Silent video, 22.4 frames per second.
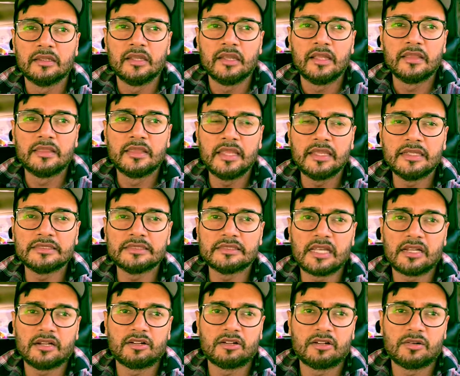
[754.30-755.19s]
things
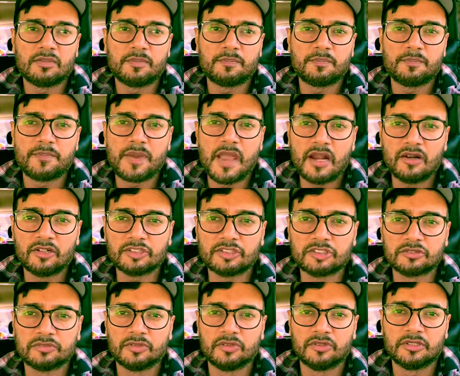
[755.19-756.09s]
that are
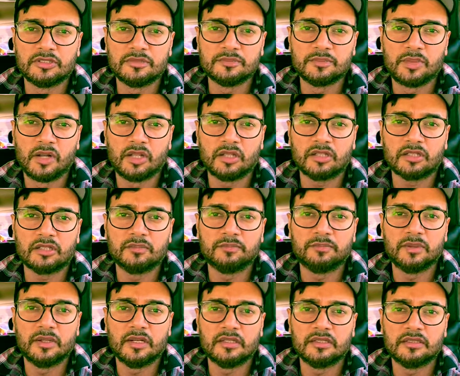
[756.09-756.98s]
perishable in bulk,
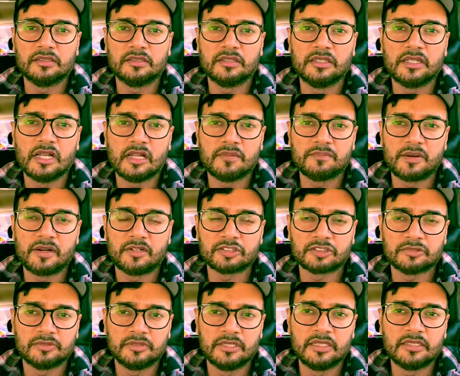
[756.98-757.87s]
but the
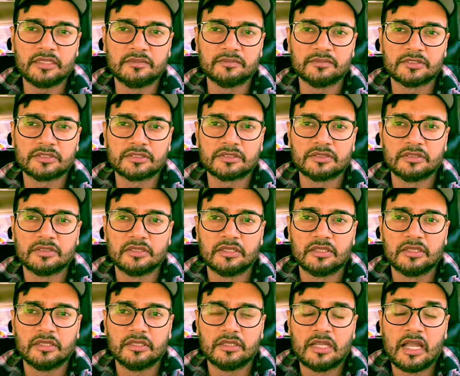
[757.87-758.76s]
non-perishable items,
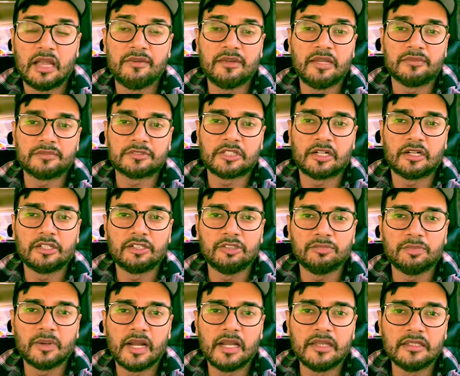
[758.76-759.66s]
you
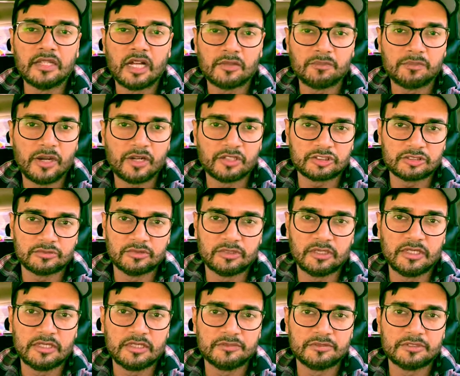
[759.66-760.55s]
buy non-perishable
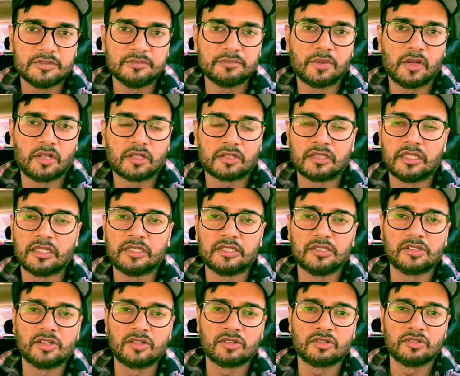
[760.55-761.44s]
items in bulk. Like
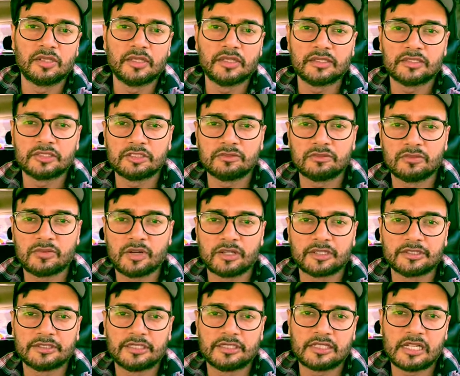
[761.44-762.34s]
you go to like
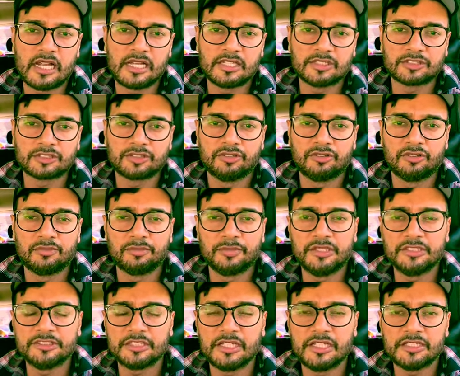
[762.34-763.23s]
supermarkets like Costco or
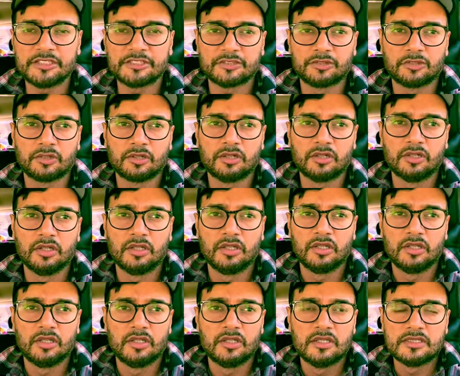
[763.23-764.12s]
BJ's or
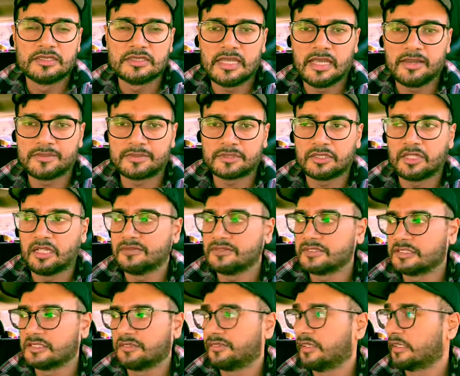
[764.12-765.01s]
Sam's Club and
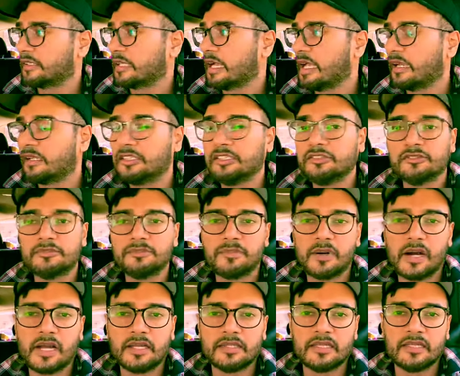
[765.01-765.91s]
stuff like that, and you would
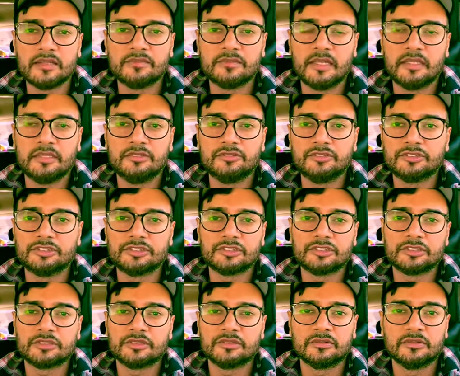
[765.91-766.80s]
buy them and you would just